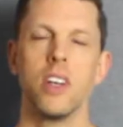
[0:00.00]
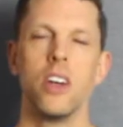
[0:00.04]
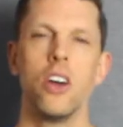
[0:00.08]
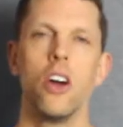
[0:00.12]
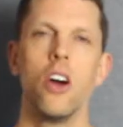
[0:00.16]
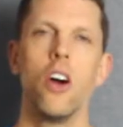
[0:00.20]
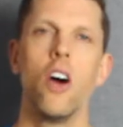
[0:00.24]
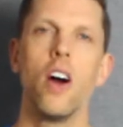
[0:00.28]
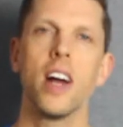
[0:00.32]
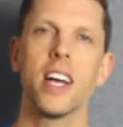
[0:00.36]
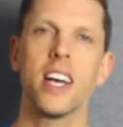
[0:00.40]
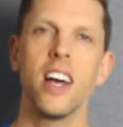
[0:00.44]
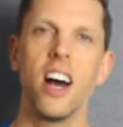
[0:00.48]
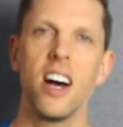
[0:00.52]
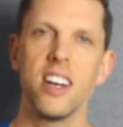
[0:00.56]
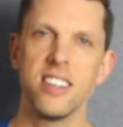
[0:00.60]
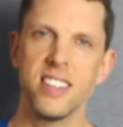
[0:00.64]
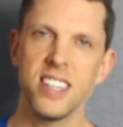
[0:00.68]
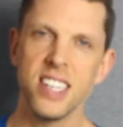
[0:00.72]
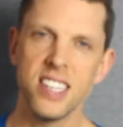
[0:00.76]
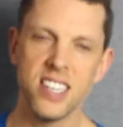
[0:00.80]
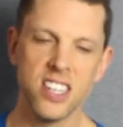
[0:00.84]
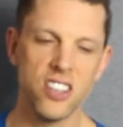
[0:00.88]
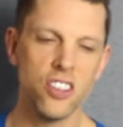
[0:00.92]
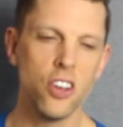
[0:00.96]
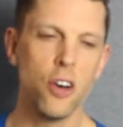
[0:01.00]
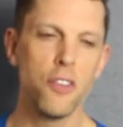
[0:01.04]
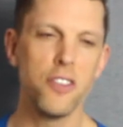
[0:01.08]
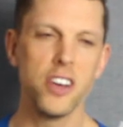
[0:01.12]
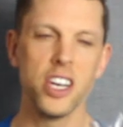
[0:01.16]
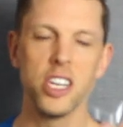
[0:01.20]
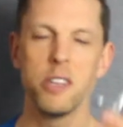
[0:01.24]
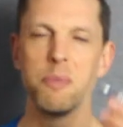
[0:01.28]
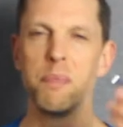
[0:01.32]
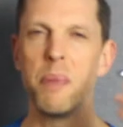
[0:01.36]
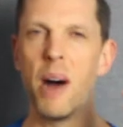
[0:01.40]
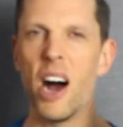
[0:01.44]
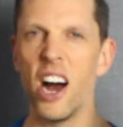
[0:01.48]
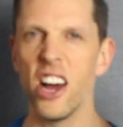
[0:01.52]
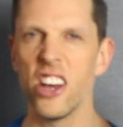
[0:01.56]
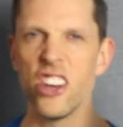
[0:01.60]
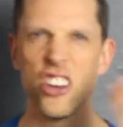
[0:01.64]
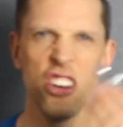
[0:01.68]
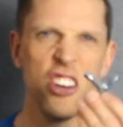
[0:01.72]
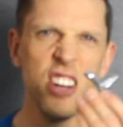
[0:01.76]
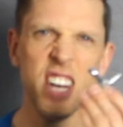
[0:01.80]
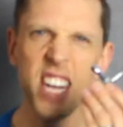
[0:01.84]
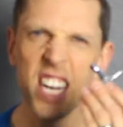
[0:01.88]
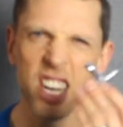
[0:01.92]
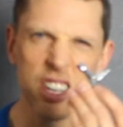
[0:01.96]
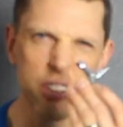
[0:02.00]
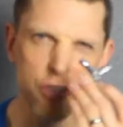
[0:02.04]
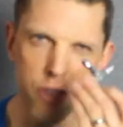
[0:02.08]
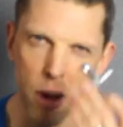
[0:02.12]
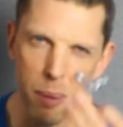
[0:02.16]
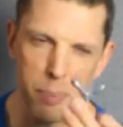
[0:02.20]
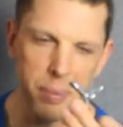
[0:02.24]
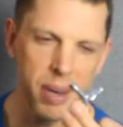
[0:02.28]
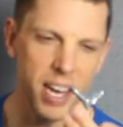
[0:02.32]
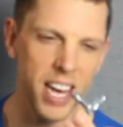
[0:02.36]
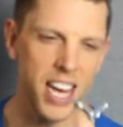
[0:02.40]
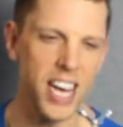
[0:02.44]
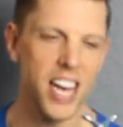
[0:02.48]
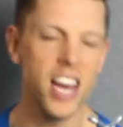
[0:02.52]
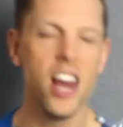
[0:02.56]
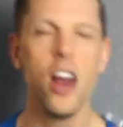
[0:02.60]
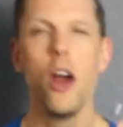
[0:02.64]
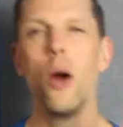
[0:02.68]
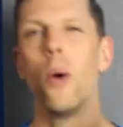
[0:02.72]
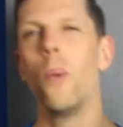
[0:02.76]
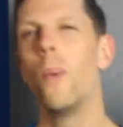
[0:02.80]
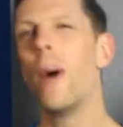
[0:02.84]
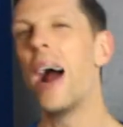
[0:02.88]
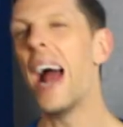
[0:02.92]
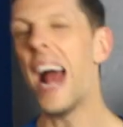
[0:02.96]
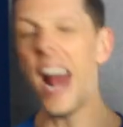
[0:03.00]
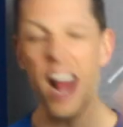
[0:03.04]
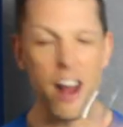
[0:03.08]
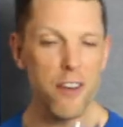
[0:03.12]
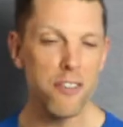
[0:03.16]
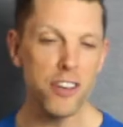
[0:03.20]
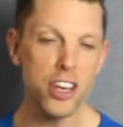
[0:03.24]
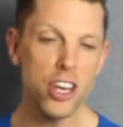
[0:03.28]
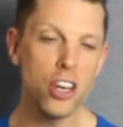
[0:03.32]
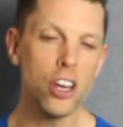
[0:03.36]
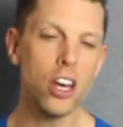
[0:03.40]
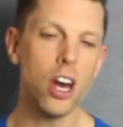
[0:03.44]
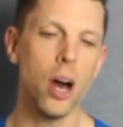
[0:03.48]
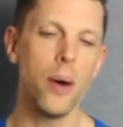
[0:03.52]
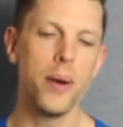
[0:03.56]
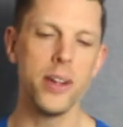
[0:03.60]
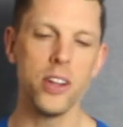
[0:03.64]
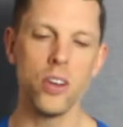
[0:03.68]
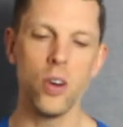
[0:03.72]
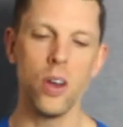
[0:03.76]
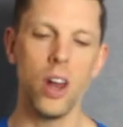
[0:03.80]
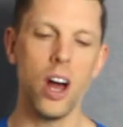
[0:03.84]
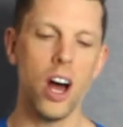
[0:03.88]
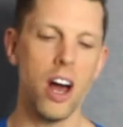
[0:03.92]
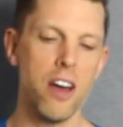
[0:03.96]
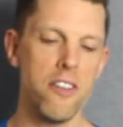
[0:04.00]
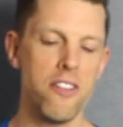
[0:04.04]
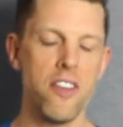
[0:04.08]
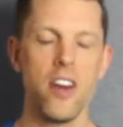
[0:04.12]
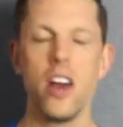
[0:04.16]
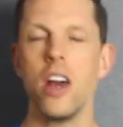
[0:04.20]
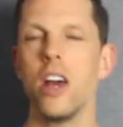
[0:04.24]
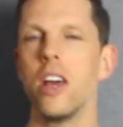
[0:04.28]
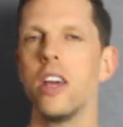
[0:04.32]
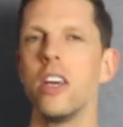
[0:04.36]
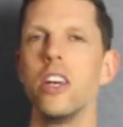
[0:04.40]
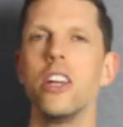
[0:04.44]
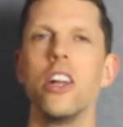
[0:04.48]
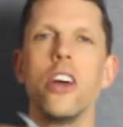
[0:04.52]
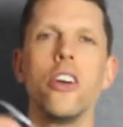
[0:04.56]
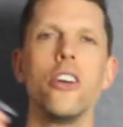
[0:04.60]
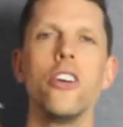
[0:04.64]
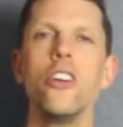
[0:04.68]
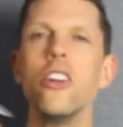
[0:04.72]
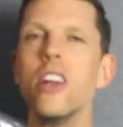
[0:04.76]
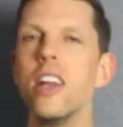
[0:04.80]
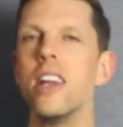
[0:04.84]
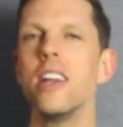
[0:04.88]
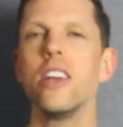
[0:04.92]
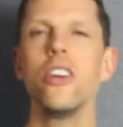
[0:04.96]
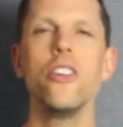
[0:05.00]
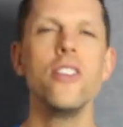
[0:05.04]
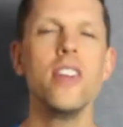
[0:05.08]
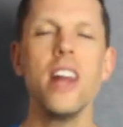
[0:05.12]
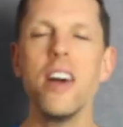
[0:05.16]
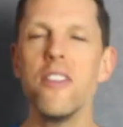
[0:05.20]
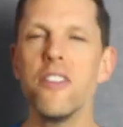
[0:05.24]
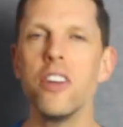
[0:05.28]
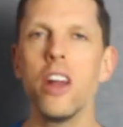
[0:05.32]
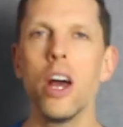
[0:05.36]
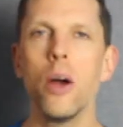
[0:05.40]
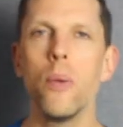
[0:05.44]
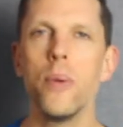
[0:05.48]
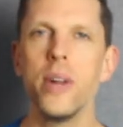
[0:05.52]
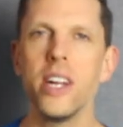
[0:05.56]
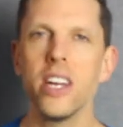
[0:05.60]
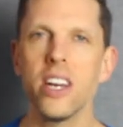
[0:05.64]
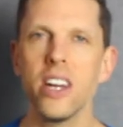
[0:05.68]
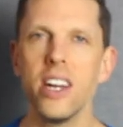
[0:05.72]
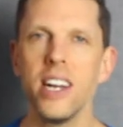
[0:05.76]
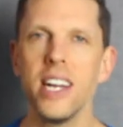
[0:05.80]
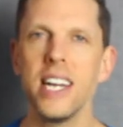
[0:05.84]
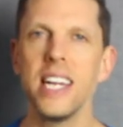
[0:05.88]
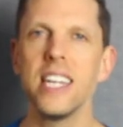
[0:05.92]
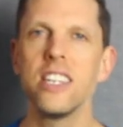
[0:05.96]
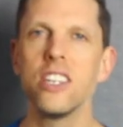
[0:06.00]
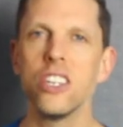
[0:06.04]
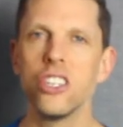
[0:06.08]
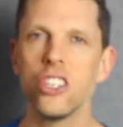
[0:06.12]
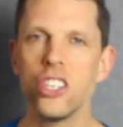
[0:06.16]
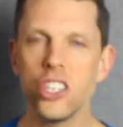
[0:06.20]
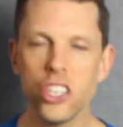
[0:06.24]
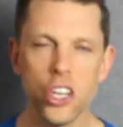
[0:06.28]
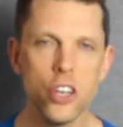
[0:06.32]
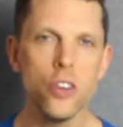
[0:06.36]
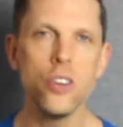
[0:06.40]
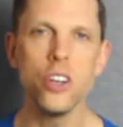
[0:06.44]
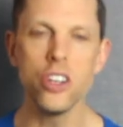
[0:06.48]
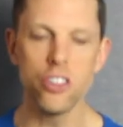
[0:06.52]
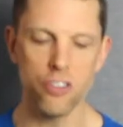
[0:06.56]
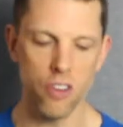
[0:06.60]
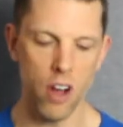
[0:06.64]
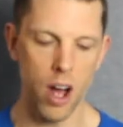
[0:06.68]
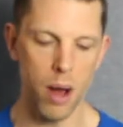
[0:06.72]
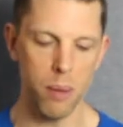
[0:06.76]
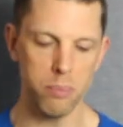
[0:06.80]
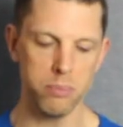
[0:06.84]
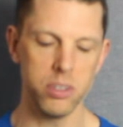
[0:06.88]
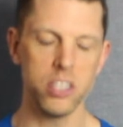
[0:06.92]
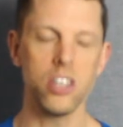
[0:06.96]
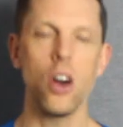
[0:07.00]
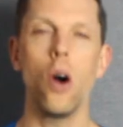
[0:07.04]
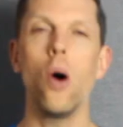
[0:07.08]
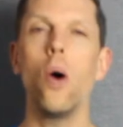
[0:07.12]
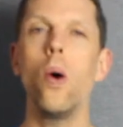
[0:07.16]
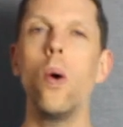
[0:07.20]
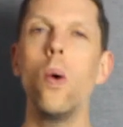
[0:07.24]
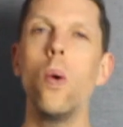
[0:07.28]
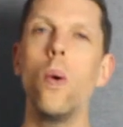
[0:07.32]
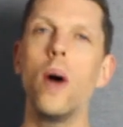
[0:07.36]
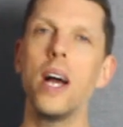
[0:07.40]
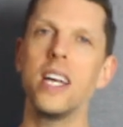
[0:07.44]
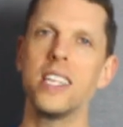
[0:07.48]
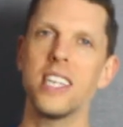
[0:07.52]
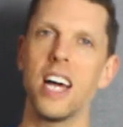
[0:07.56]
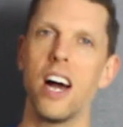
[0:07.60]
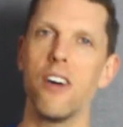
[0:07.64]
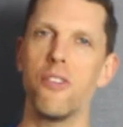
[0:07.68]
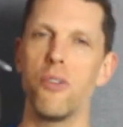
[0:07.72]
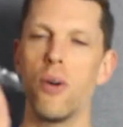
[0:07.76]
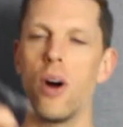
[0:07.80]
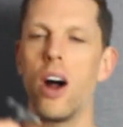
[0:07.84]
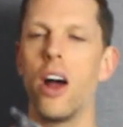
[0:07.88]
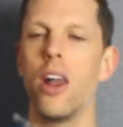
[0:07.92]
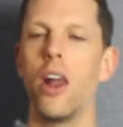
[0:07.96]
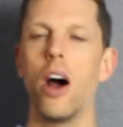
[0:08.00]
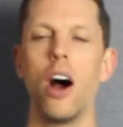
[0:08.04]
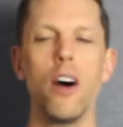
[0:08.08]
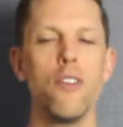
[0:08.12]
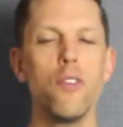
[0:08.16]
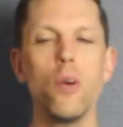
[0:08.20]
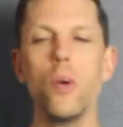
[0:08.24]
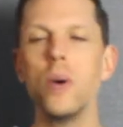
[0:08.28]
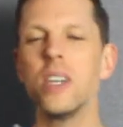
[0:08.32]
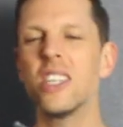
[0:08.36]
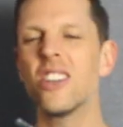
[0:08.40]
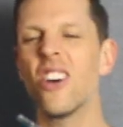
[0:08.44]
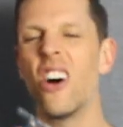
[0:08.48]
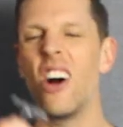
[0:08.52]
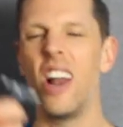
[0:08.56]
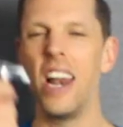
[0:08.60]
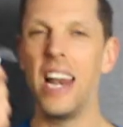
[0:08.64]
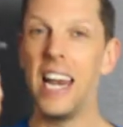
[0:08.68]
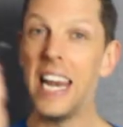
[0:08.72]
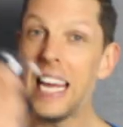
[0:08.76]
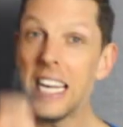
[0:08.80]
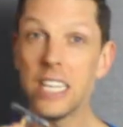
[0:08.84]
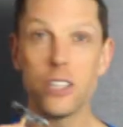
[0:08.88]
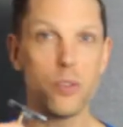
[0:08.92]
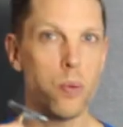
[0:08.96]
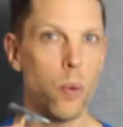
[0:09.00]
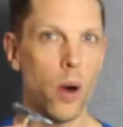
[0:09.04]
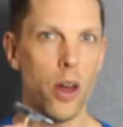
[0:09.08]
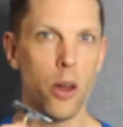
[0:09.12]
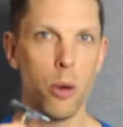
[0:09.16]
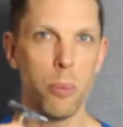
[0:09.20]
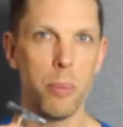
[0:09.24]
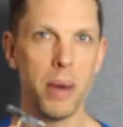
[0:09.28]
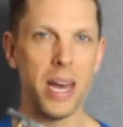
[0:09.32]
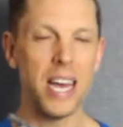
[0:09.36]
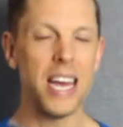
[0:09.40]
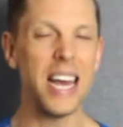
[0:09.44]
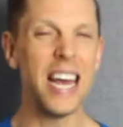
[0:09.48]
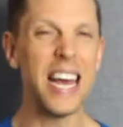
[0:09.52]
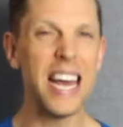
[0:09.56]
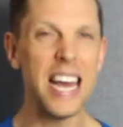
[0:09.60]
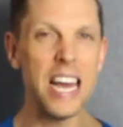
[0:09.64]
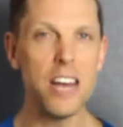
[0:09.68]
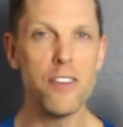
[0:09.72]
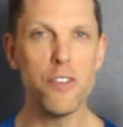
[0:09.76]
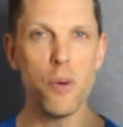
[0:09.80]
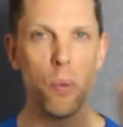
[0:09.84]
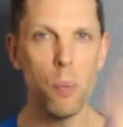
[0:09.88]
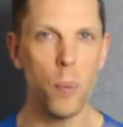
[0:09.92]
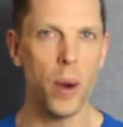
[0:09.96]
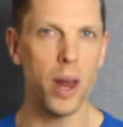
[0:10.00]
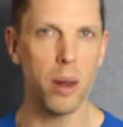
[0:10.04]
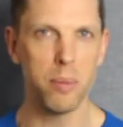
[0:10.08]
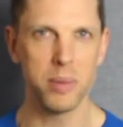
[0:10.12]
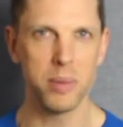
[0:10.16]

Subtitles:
Alright guys, this is obvious, but you need a drum key wherever you go in your life. You know, you never know when you're going to need to tune a drum, so always have one. I've always got at least one on me, even when I'm